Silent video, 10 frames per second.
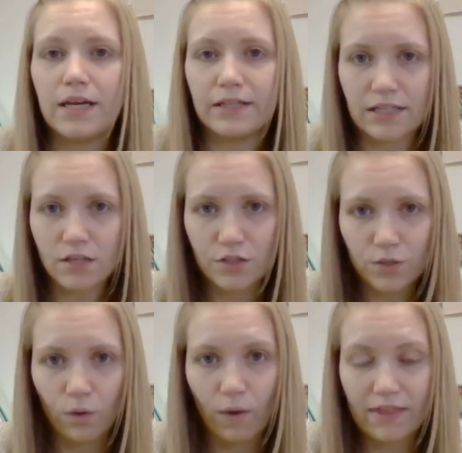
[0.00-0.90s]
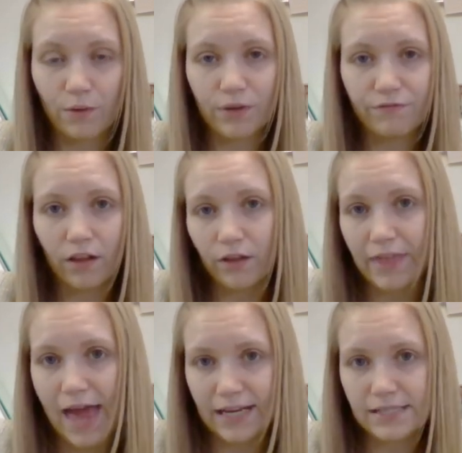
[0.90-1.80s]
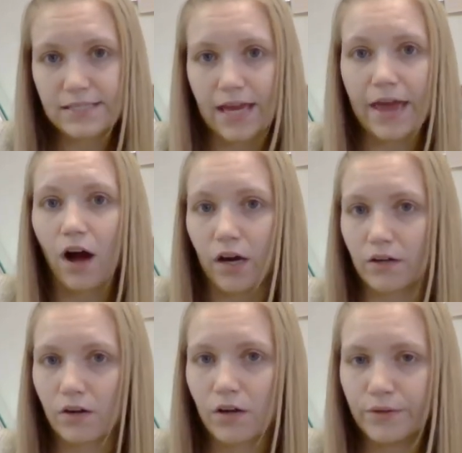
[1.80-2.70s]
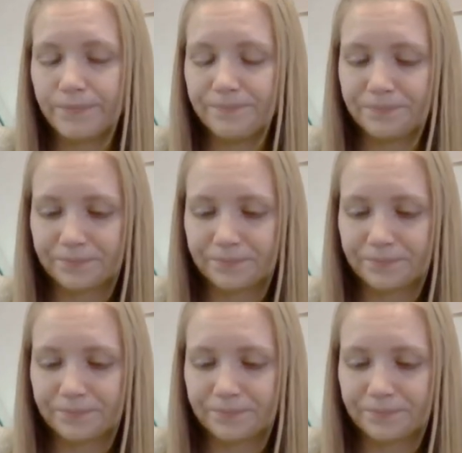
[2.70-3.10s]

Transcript: And that's also a way that we follow the NSDA honor code.